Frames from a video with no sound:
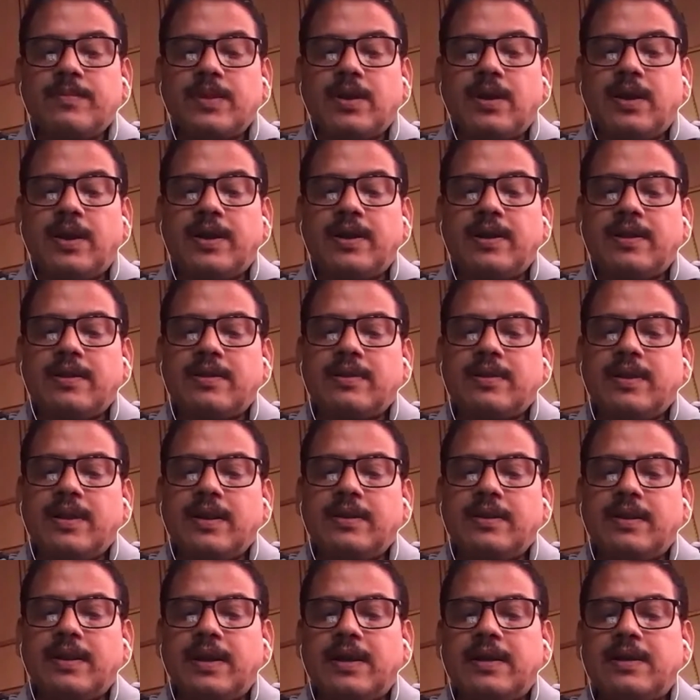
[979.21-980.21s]
And other
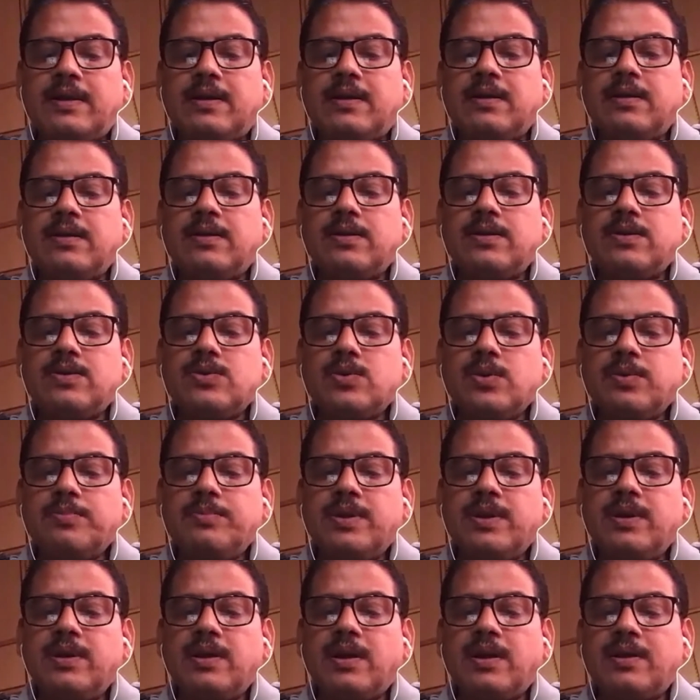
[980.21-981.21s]
than that, so many